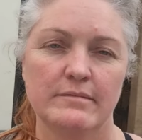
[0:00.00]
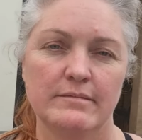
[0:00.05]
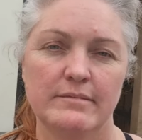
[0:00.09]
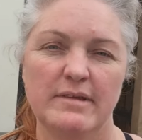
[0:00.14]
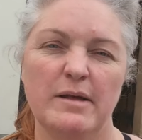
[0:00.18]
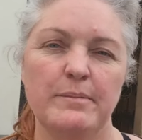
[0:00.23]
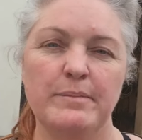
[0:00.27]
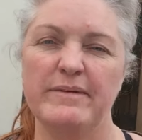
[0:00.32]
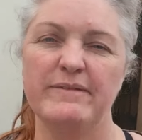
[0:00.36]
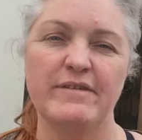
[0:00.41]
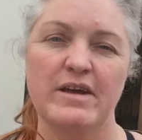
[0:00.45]

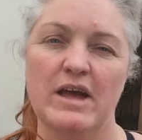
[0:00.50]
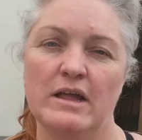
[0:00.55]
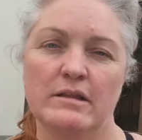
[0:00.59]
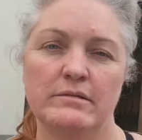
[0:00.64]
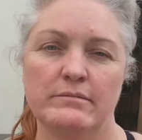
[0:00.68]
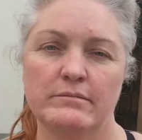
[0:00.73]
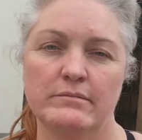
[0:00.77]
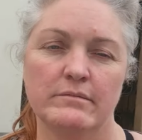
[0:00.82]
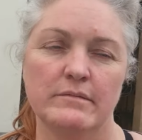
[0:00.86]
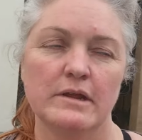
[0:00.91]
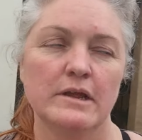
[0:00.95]
It'll be fine.
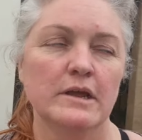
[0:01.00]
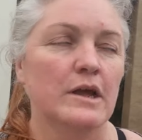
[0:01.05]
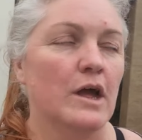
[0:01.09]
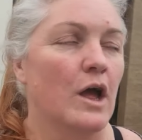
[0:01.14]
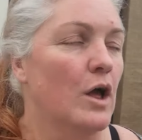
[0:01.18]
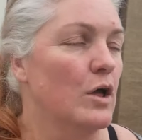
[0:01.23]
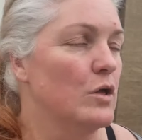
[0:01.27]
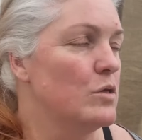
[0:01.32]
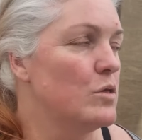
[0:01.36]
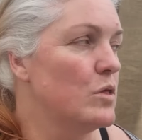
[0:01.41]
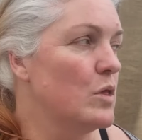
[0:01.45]

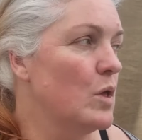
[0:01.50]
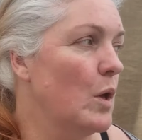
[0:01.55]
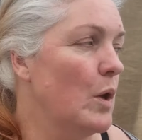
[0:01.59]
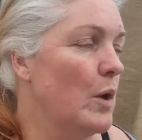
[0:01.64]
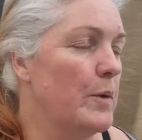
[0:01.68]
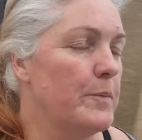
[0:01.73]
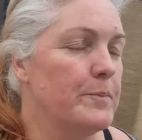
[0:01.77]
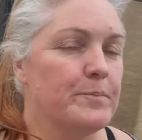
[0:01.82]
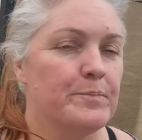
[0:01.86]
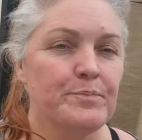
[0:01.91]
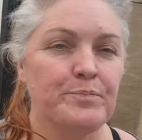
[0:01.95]

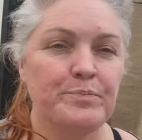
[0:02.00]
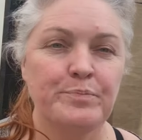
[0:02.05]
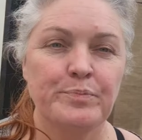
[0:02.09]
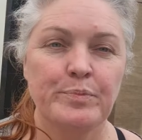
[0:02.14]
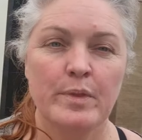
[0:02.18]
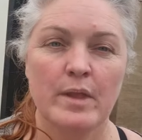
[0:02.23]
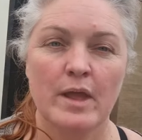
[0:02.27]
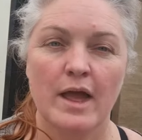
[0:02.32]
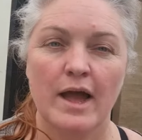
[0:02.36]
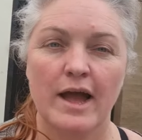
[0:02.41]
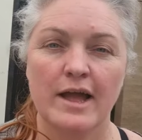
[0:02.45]
So
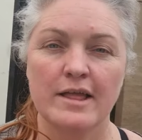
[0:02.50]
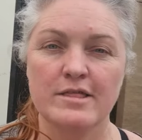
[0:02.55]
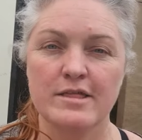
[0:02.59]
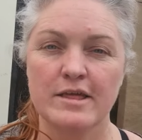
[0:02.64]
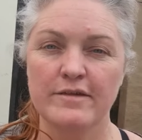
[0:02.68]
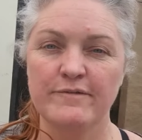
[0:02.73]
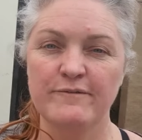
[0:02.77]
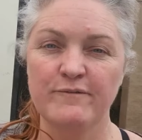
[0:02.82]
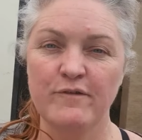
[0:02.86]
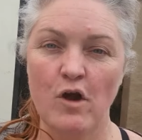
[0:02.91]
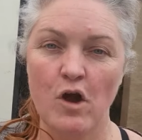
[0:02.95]
I
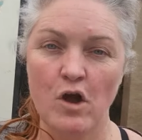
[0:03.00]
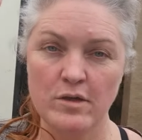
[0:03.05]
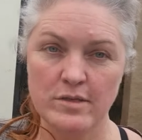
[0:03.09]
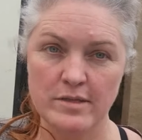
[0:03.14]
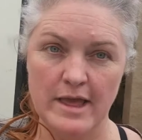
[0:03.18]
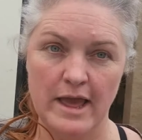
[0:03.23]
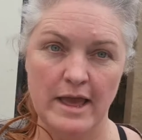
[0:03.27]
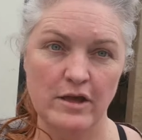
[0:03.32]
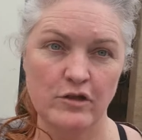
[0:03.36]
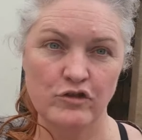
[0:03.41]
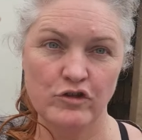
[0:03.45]
did four
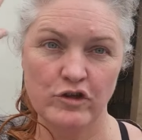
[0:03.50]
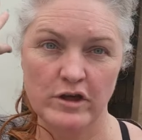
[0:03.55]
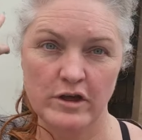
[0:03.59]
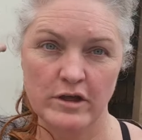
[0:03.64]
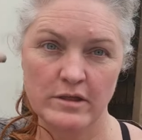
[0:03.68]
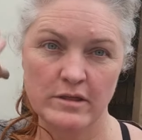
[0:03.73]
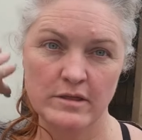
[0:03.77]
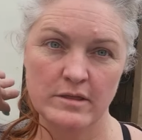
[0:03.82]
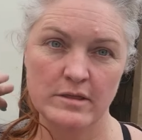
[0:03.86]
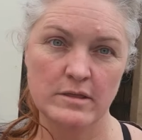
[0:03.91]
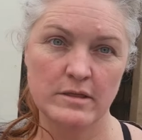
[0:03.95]

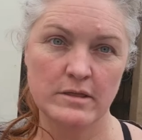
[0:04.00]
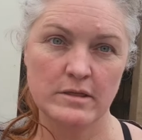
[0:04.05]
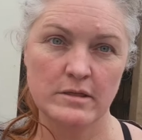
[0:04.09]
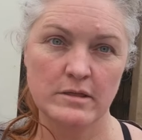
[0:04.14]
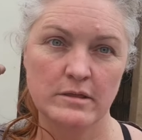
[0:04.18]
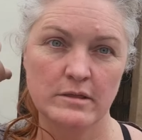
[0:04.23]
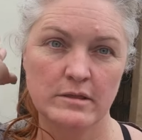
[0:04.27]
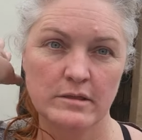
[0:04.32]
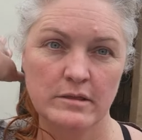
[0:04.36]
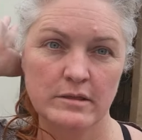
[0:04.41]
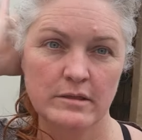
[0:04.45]
sections,
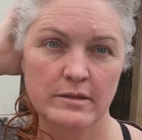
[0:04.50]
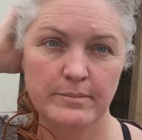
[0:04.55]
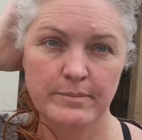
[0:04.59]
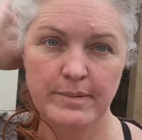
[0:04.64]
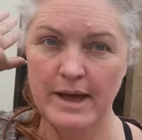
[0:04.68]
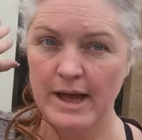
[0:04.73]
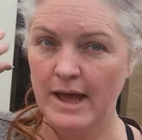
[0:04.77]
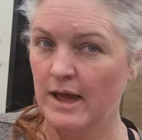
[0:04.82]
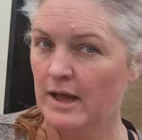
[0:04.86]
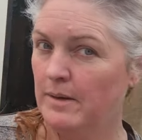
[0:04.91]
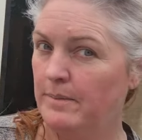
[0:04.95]

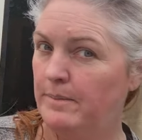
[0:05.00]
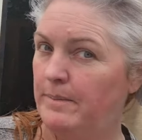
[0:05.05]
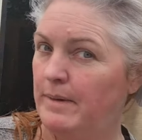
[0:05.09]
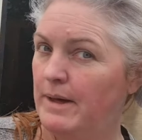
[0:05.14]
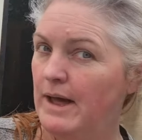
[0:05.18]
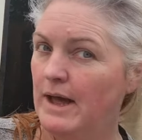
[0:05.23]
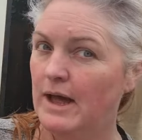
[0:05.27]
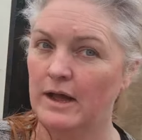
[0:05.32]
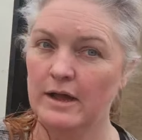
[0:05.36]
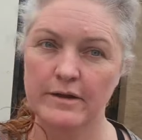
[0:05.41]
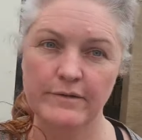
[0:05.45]
back,
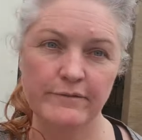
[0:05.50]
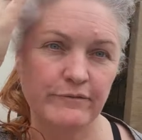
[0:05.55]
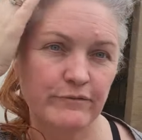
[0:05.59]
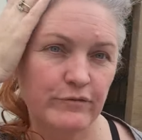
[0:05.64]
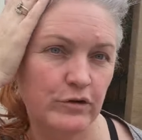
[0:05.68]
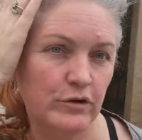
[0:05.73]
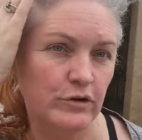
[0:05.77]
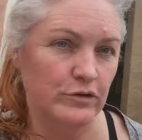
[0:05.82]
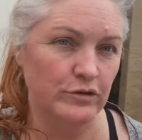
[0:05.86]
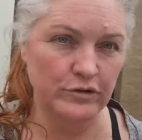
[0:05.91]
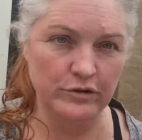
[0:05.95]
back,
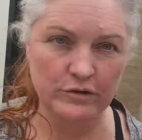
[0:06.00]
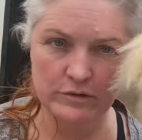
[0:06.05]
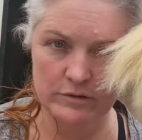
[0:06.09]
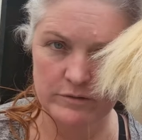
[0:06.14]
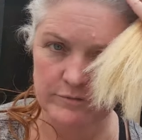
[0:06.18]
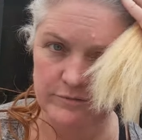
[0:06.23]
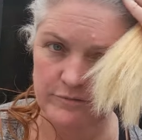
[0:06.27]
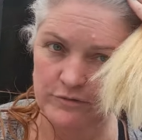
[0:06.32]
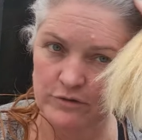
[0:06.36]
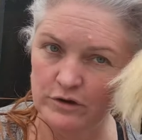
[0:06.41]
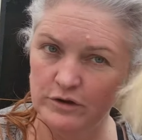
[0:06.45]
front,
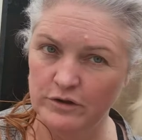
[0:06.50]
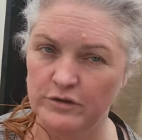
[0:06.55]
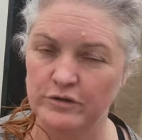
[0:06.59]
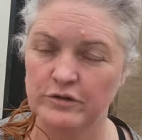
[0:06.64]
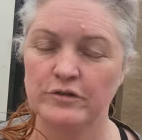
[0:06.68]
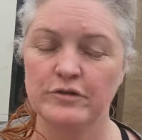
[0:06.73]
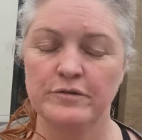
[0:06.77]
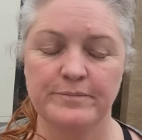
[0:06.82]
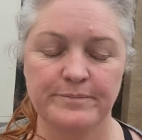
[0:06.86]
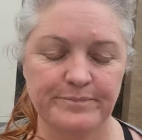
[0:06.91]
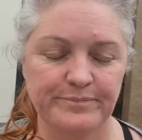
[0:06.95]
front.